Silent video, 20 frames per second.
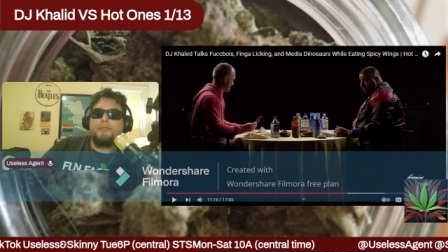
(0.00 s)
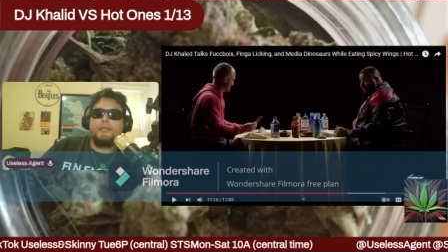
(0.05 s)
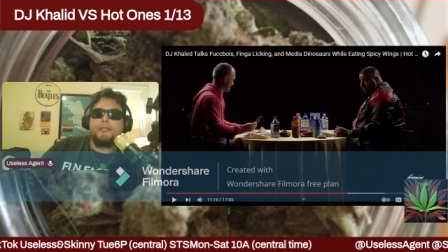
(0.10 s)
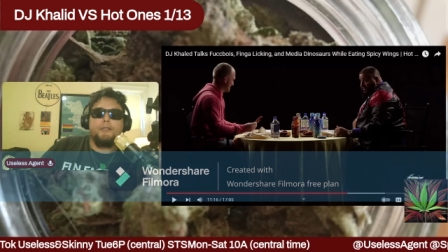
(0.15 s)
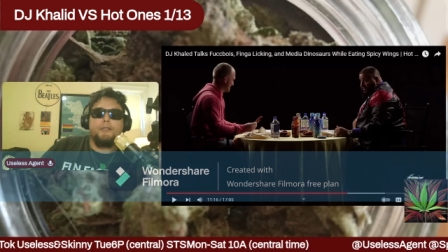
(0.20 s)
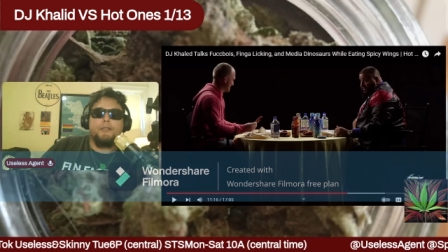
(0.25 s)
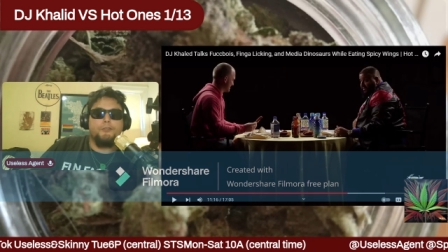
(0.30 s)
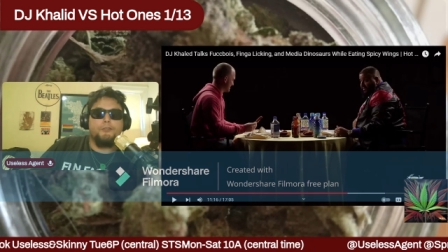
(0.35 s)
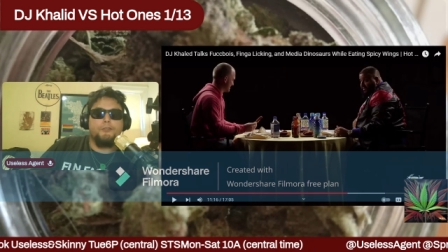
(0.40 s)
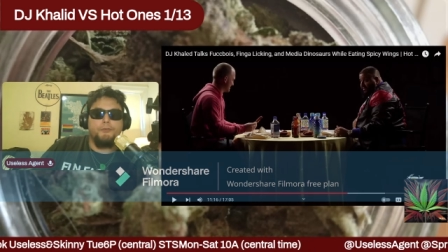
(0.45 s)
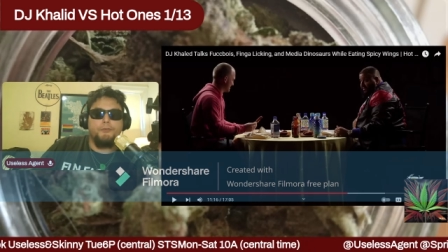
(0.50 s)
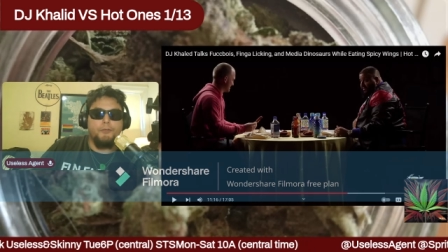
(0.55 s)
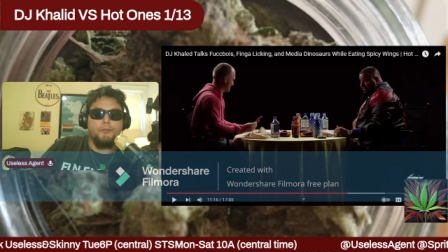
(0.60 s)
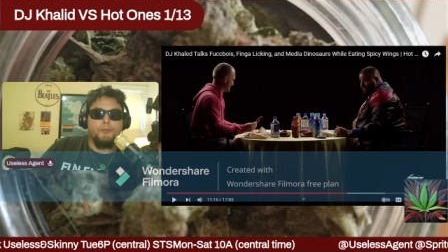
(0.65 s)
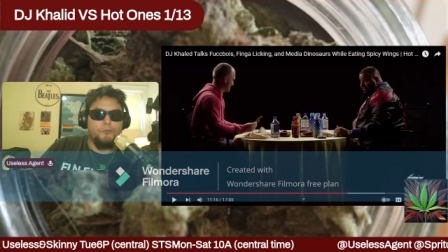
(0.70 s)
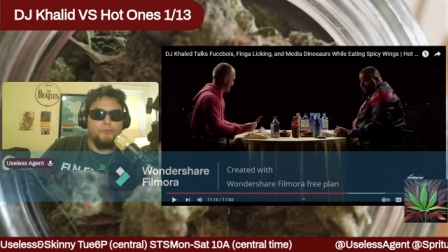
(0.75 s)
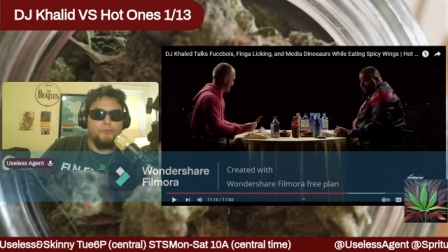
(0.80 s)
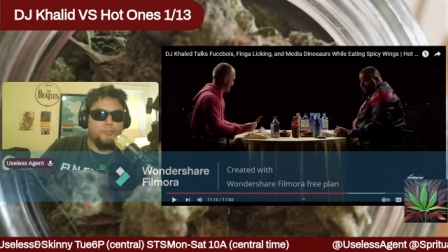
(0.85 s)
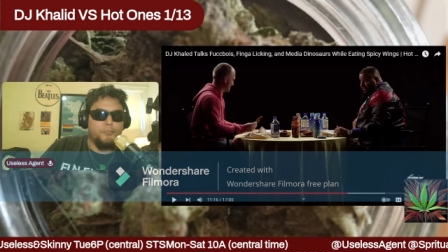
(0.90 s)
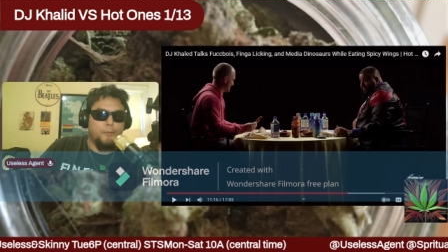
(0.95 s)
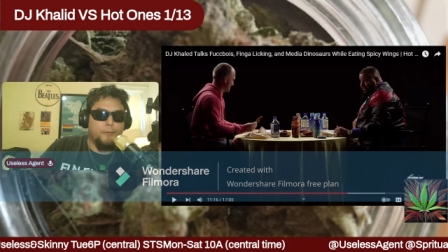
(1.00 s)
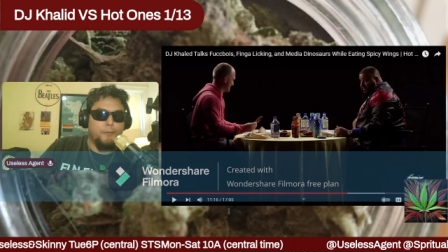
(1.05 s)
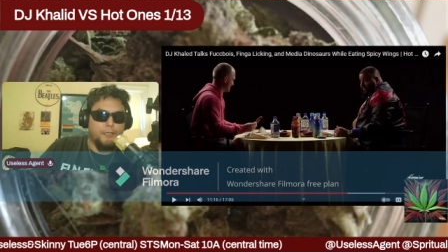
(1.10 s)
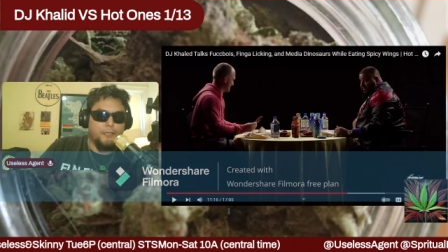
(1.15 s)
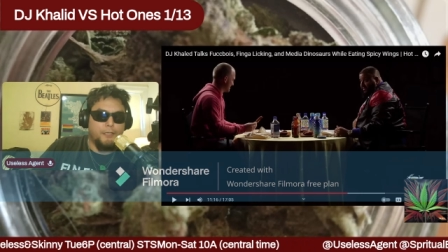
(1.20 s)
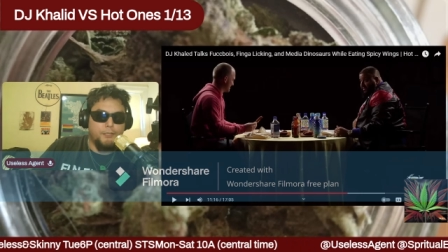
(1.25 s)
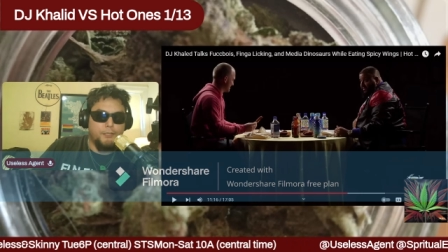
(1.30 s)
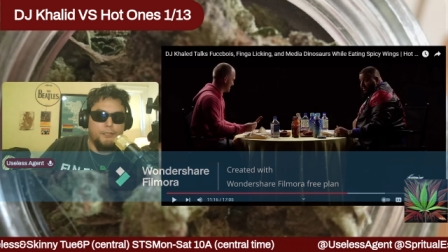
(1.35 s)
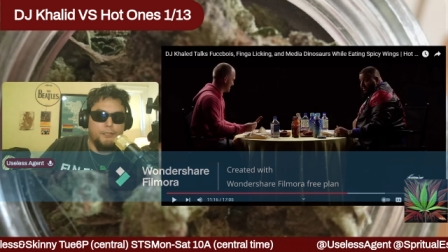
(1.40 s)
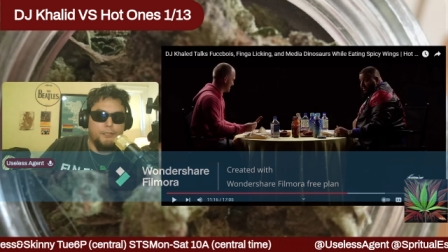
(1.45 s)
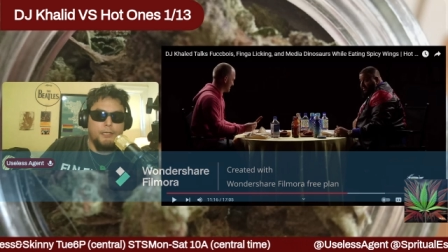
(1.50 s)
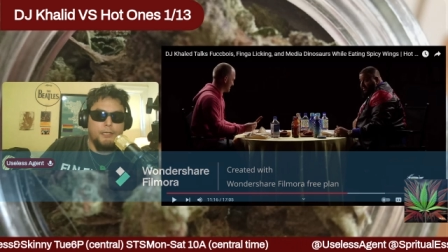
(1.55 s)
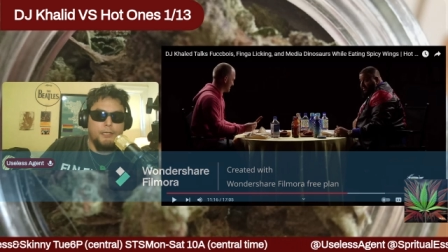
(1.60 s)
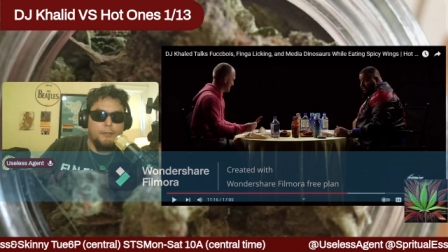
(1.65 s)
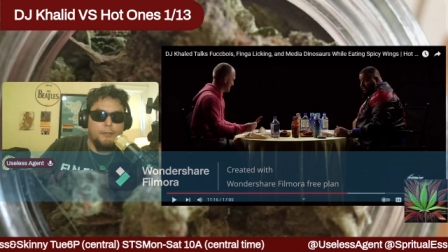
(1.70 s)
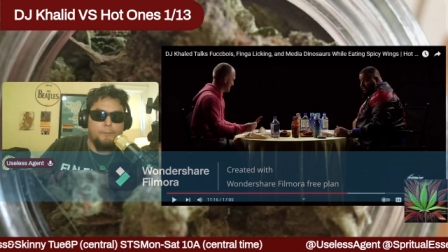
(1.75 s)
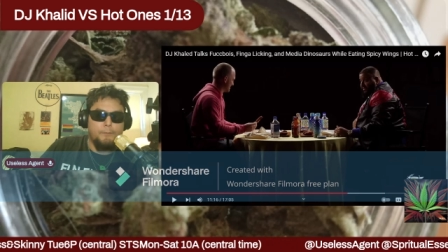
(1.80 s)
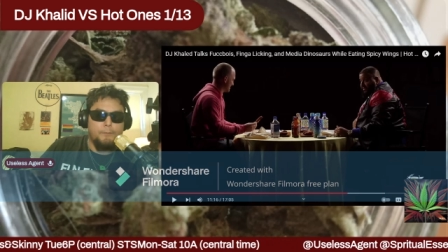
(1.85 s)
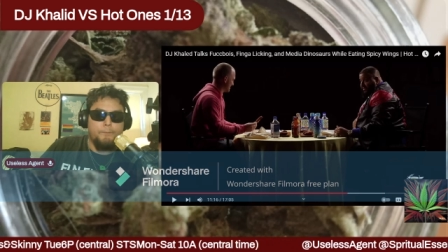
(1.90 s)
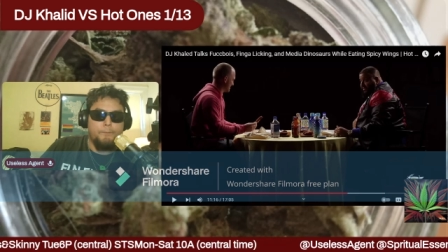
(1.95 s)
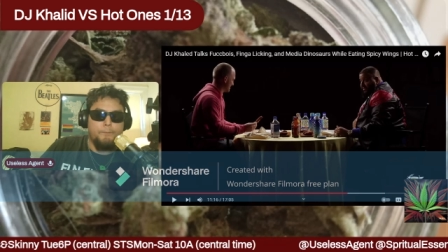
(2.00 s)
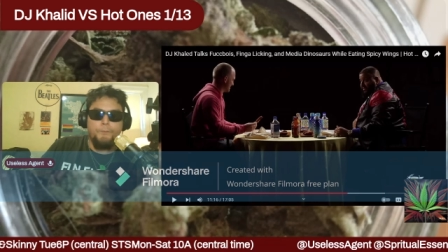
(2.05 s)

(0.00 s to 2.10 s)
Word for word: industry that respects him